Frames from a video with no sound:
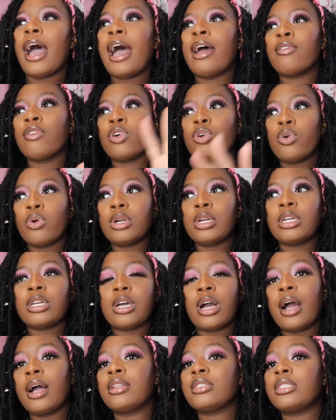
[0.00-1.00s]
I recorded
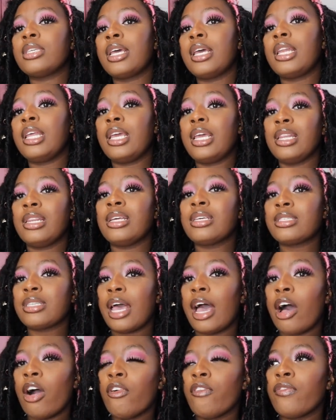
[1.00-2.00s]
content in this
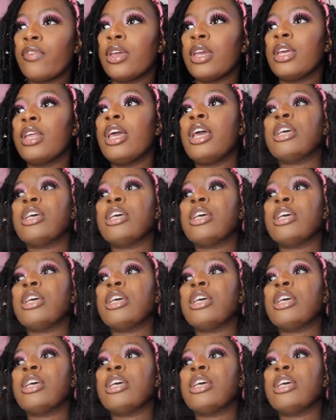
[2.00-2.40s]
outfit.